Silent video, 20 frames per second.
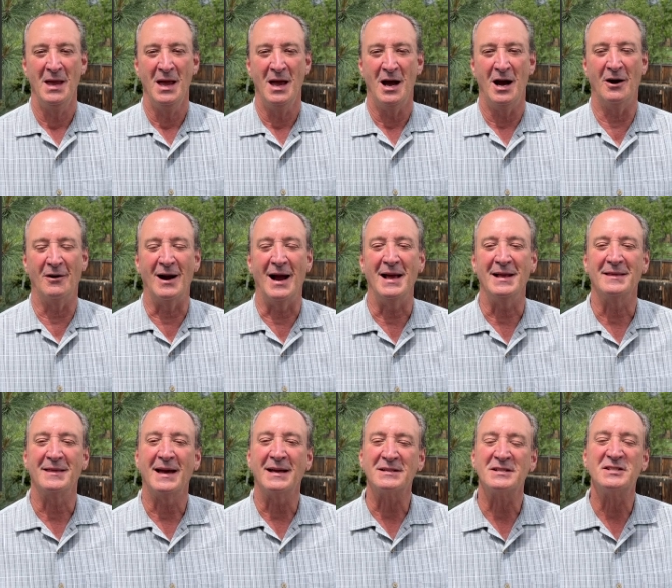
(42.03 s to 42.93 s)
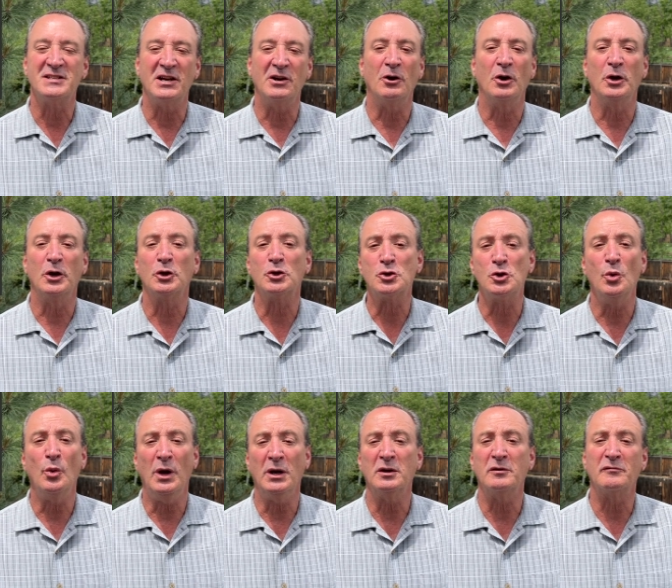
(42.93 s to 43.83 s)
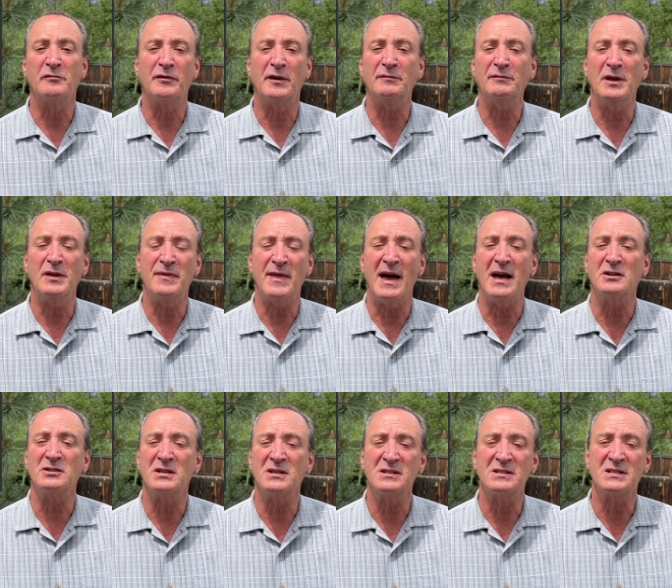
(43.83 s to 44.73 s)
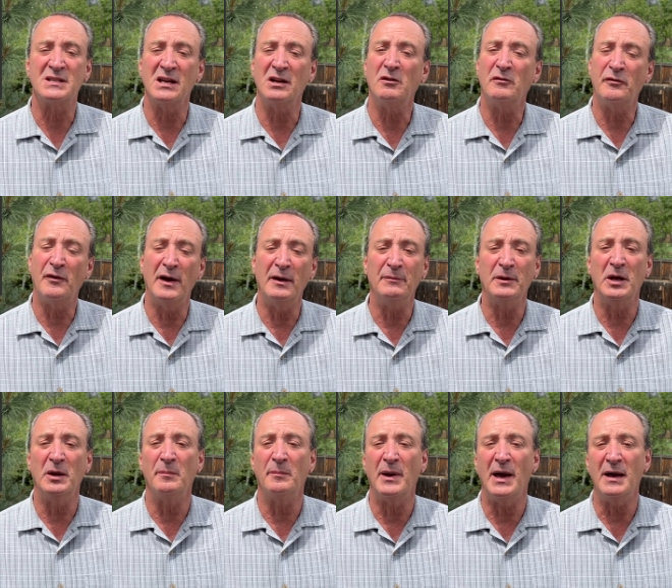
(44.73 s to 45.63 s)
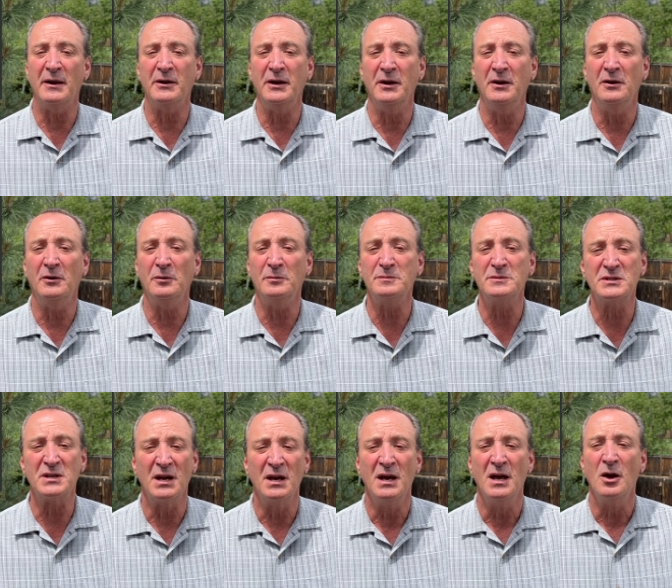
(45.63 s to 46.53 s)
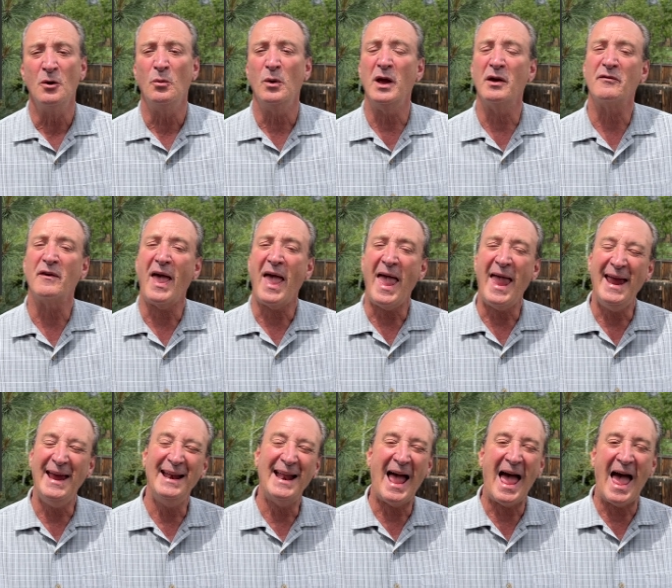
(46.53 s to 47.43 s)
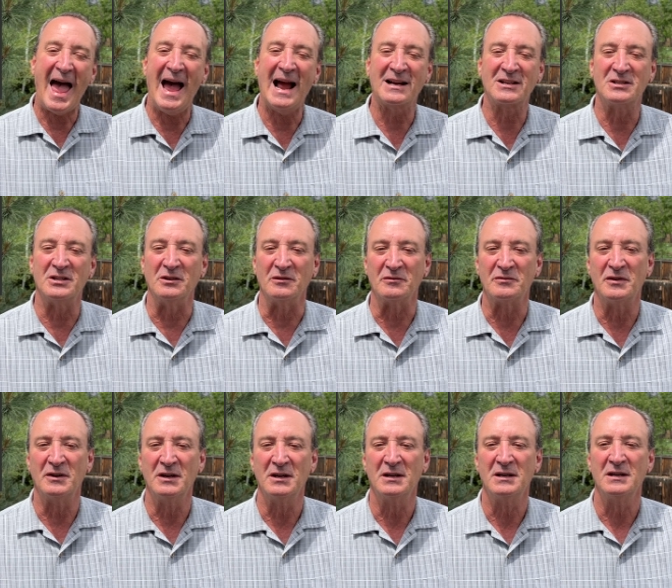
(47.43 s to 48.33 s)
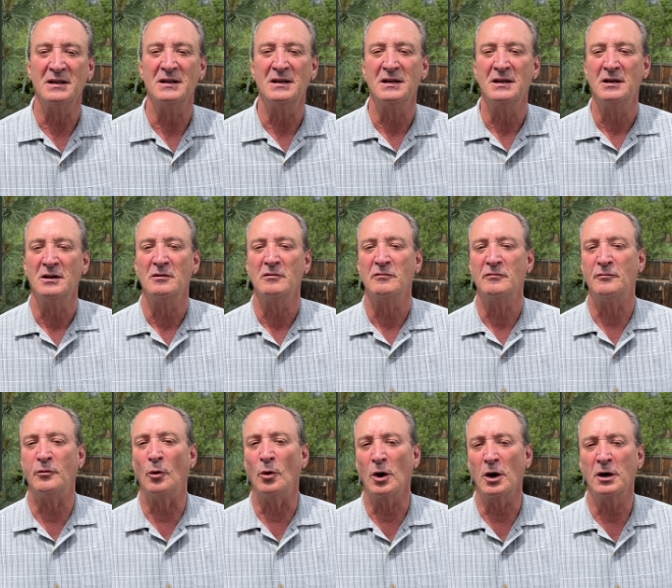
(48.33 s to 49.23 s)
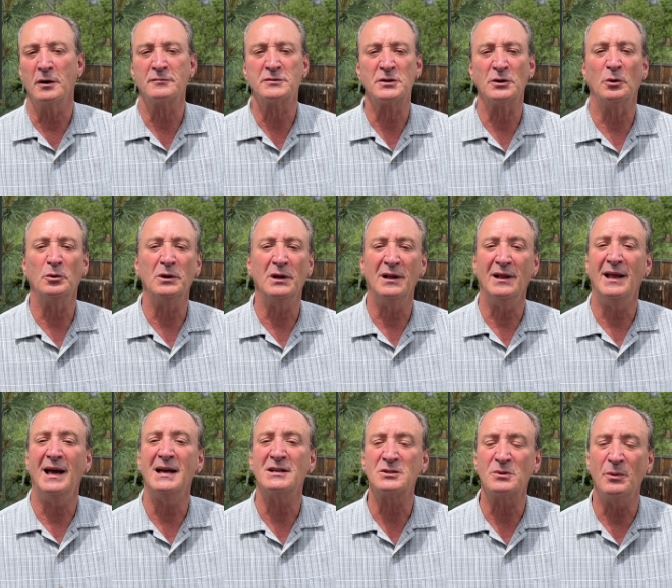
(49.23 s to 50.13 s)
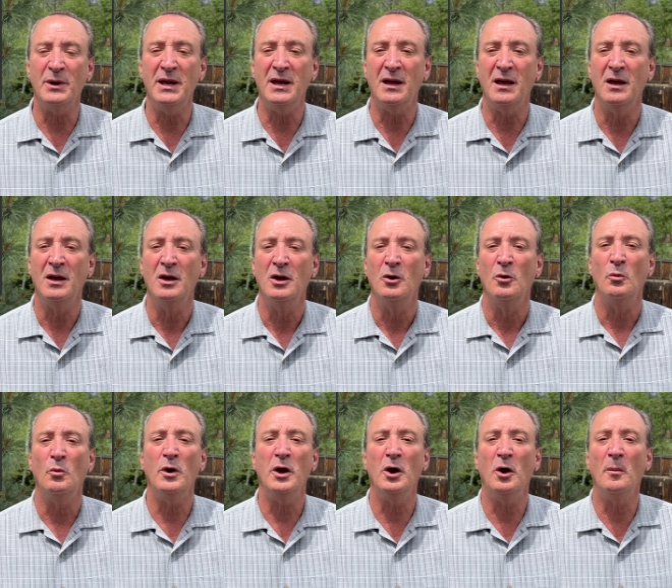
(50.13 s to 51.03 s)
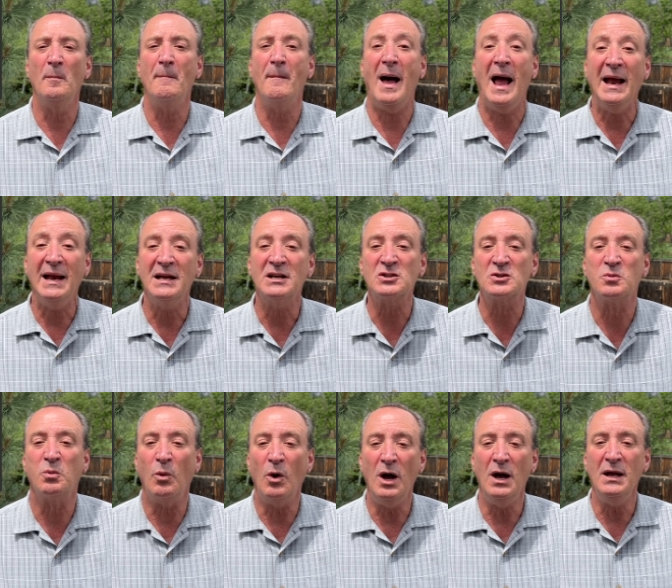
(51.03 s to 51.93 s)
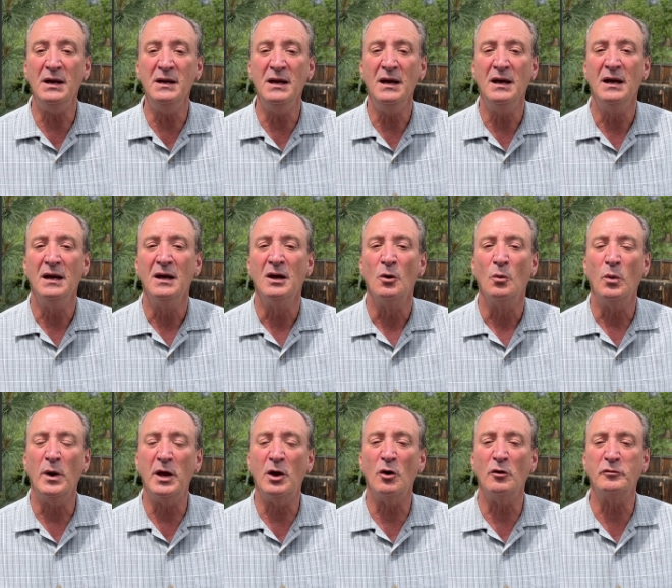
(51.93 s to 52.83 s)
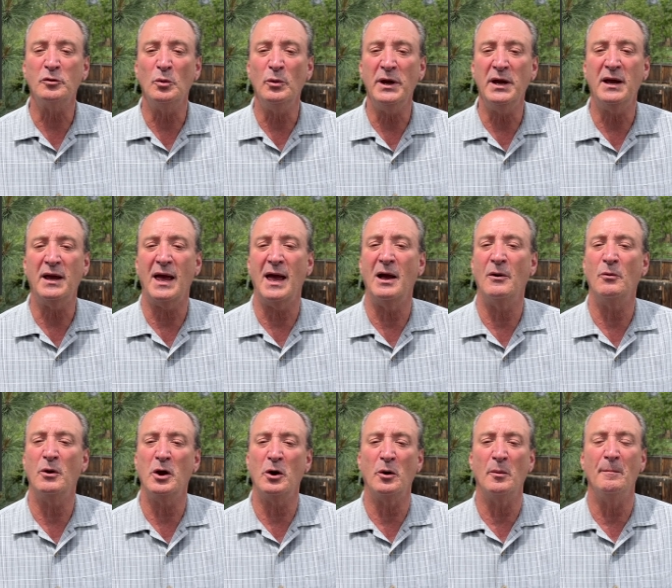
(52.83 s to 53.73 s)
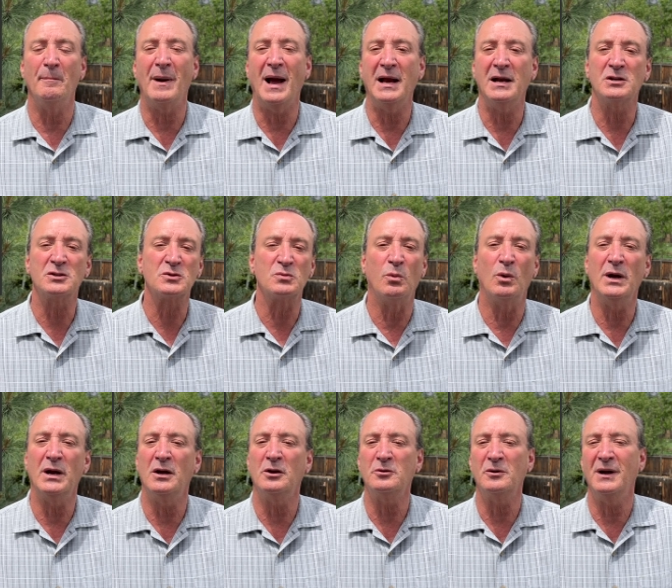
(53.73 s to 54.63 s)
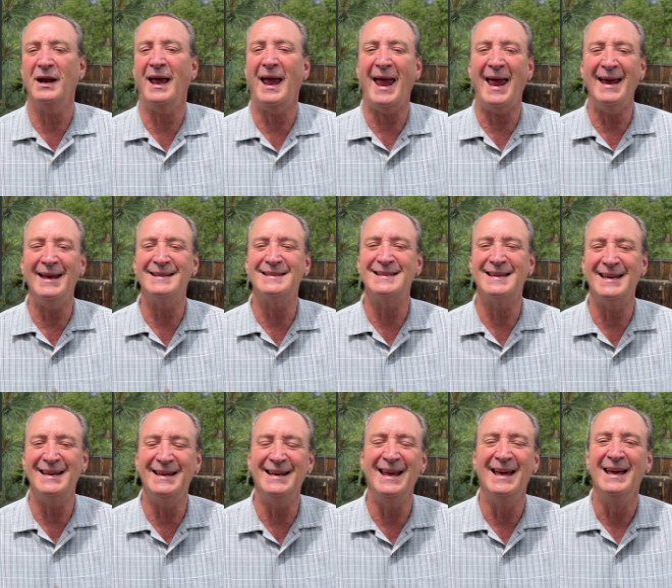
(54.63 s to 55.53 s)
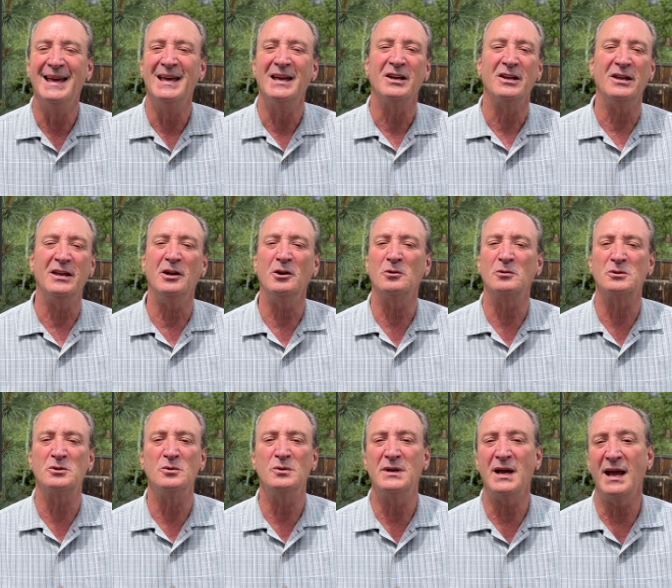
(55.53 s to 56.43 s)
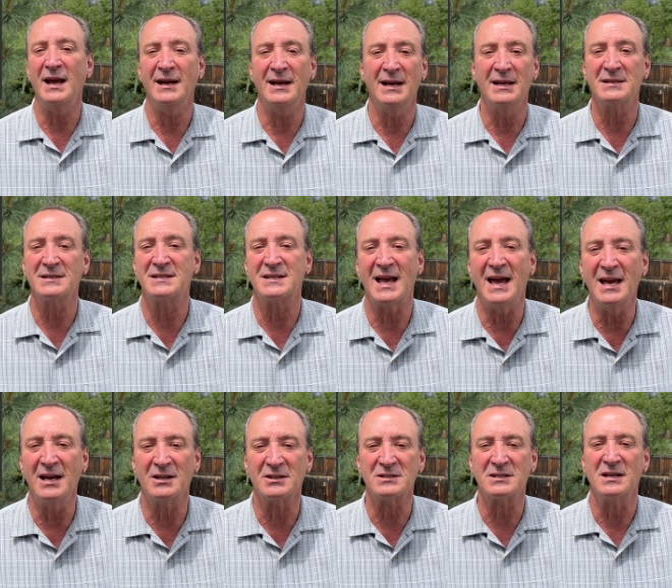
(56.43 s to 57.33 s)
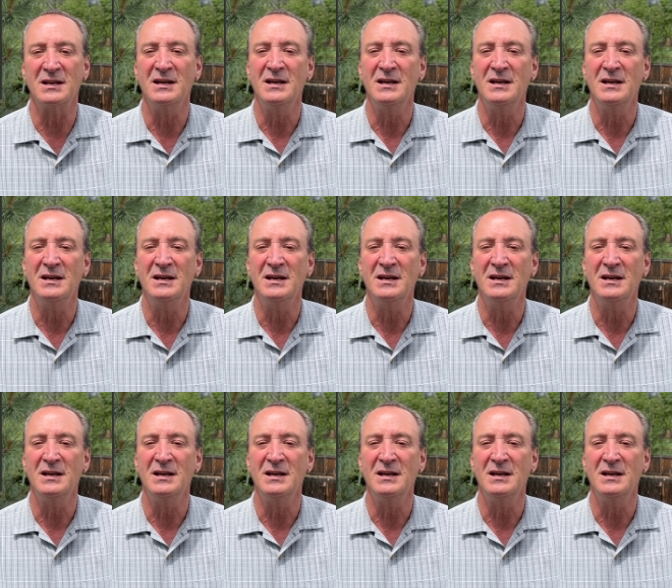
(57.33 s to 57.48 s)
All right, that's zero to two hundred fifty thousand single family and patio homes. We have eight active. Four have sold in the last week. We are minus one week over week, and we are minus one hundred eighteen year to date in sales.